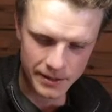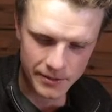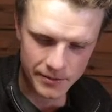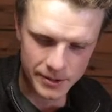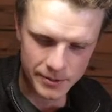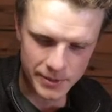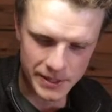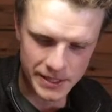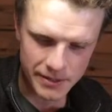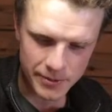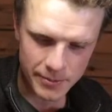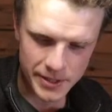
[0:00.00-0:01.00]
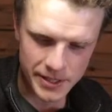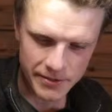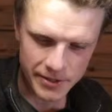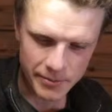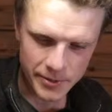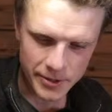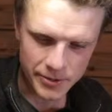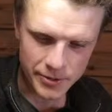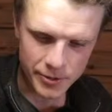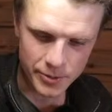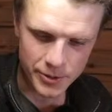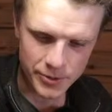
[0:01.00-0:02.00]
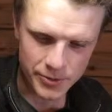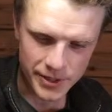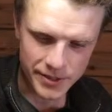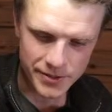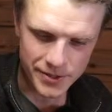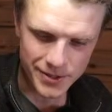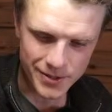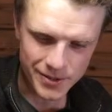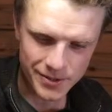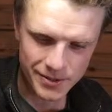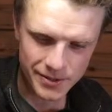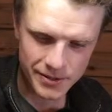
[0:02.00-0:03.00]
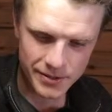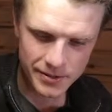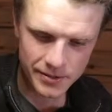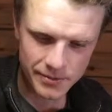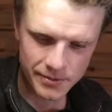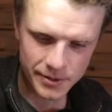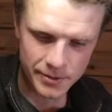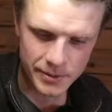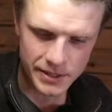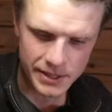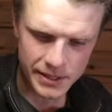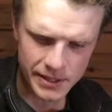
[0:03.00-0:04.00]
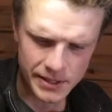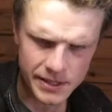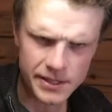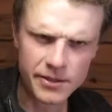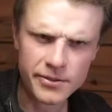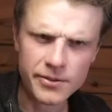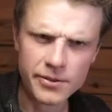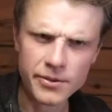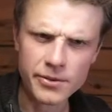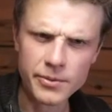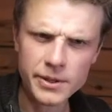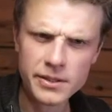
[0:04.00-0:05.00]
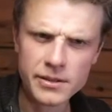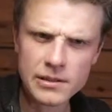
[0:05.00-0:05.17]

Which means that we must have come in October 2 years ago, which means that this is our third winter.